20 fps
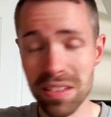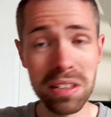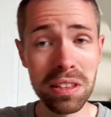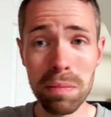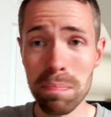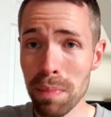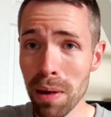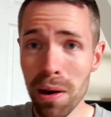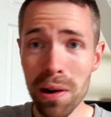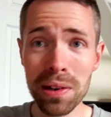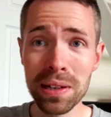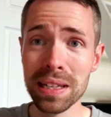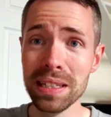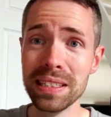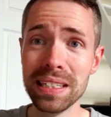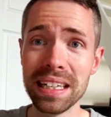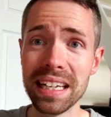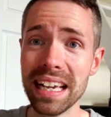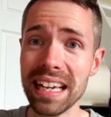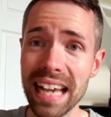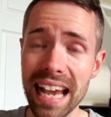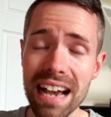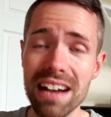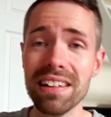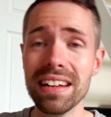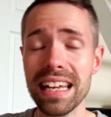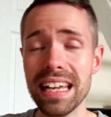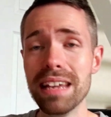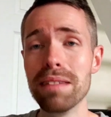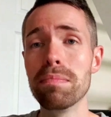the bargains you can get
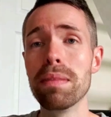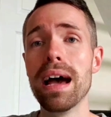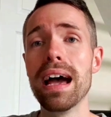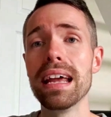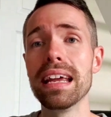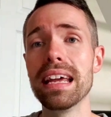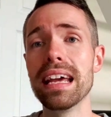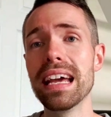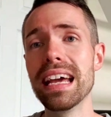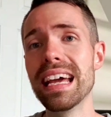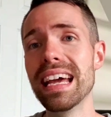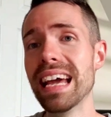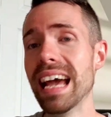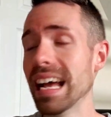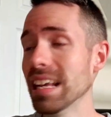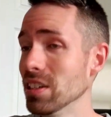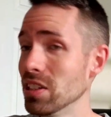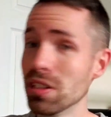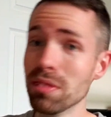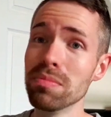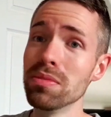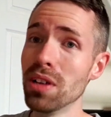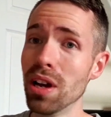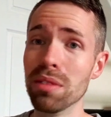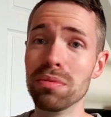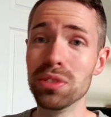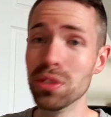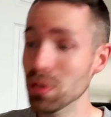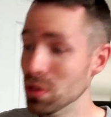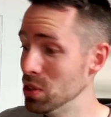on eBay, and
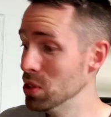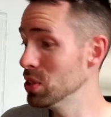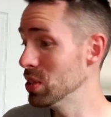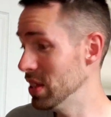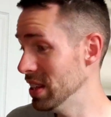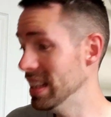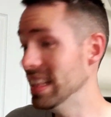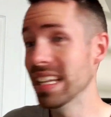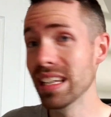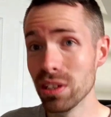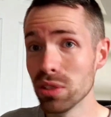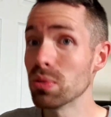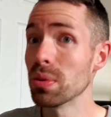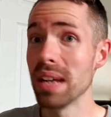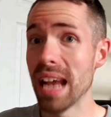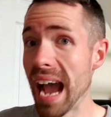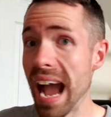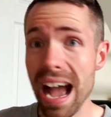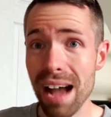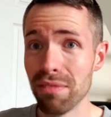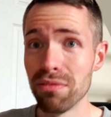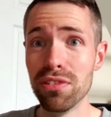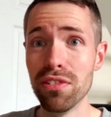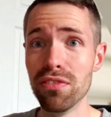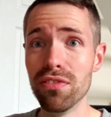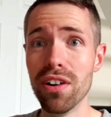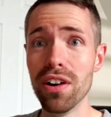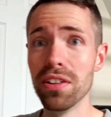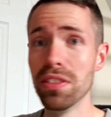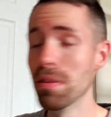sometimes you just literally have to
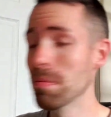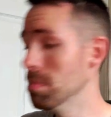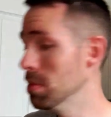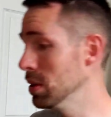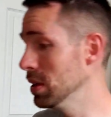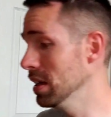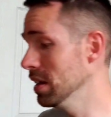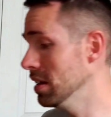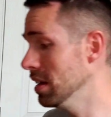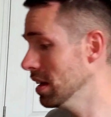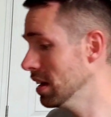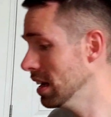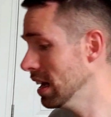find the money.